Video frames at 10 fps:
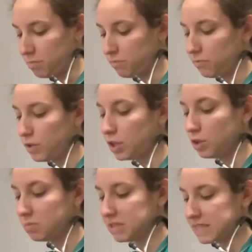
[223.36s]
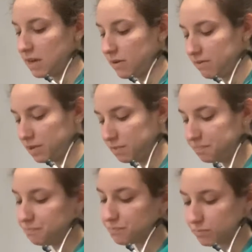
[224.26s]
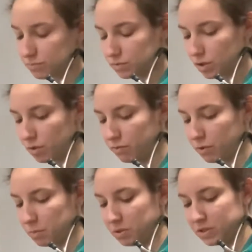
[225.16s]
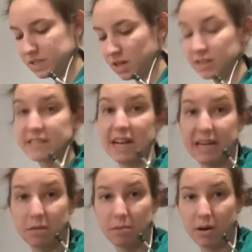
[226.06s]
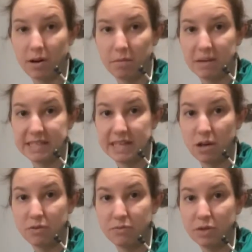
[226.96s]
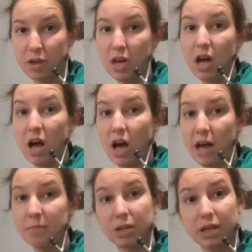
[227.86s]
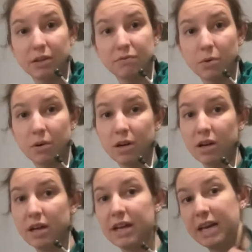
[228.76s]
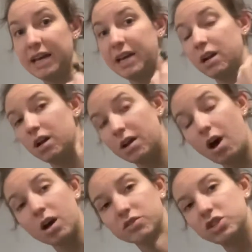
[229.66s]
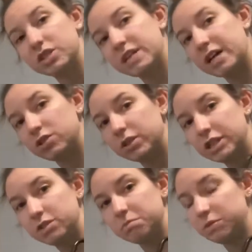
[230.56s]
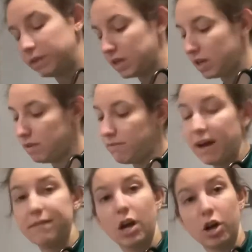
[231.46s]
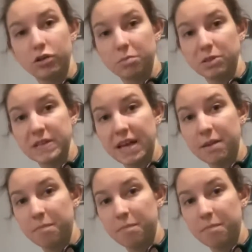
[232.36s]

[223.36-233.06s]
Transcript: For humans, however, for pulse ox, I can put it on myself. I'm looking for an oxygen saturation between 95 and 100%.